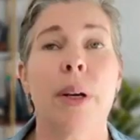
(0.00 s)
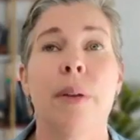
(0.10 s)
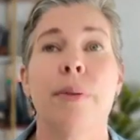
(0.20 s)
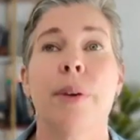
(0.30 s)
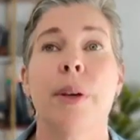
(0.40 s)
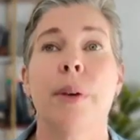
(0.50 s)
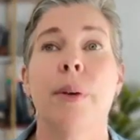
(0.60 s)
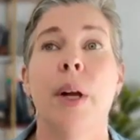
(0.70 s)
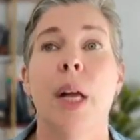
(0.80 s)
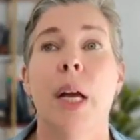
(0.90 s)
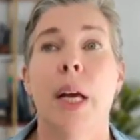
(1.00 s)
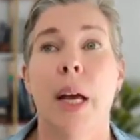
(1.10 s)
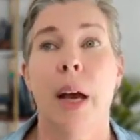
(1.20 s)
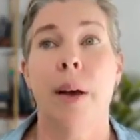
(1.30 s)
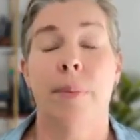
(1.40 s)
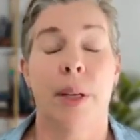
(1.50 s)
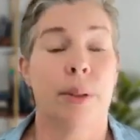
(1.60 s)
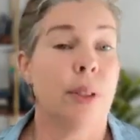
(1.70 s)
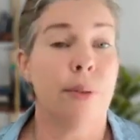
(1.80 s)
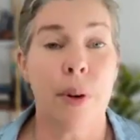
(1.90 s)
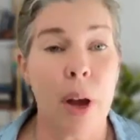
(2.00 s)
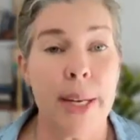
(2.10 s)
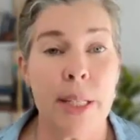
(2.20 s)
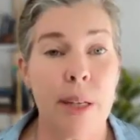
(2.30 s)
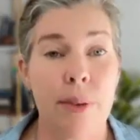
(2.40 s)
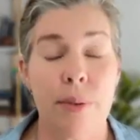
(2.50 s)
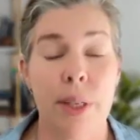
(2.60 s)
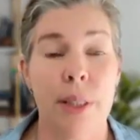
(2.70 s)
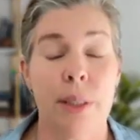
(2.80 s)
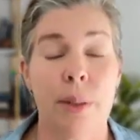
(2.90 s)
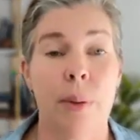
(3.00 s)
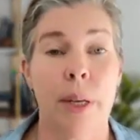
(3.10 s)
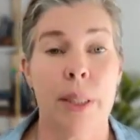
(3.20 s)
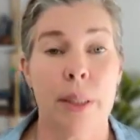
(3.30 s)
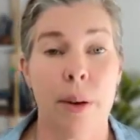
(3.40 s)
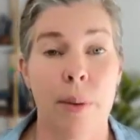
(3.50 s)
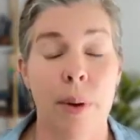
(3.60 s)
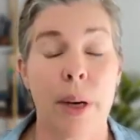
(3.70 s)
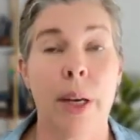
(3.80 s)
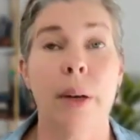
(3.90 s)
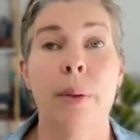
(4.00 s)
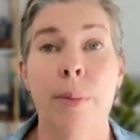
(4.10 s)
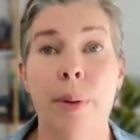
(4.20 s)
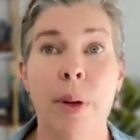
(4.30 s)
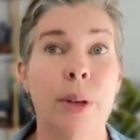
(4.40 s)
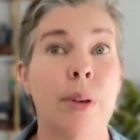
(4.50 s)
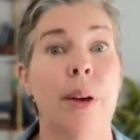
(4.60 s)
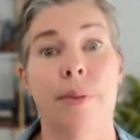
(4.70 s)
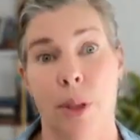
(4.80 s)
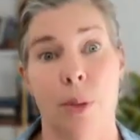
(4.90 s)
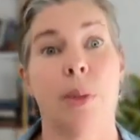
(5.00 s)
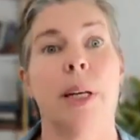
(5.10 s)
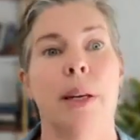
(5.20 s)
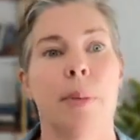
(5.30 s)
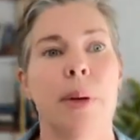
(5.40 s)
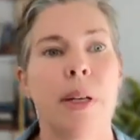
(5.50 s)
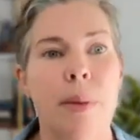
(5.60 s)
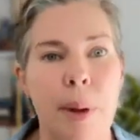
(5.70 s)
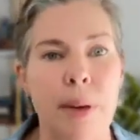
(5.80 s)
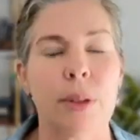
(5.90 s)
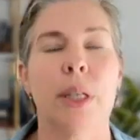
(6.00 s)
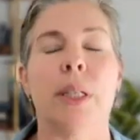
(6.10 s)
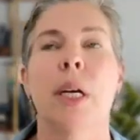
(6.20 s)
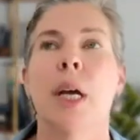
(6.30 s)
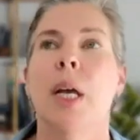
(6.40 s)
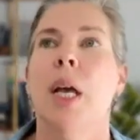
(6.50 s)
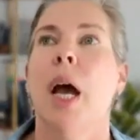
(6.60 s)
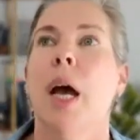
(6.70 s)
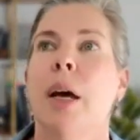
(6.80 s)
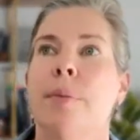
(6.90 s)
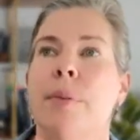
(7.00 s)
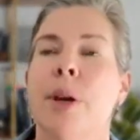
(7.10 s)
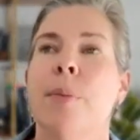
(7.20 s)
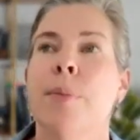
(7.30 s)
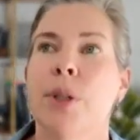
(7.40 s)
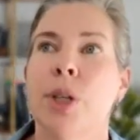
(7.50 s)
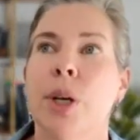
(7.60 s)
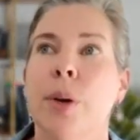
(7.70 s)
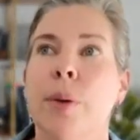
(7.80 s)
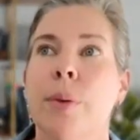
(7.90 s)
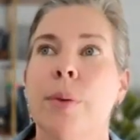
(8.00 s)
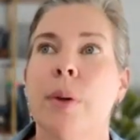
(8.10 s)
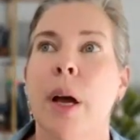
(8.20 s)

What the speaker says: for you, there's a variety of reasons why it's not working. Number one, you haven't told anybody about it. Number two,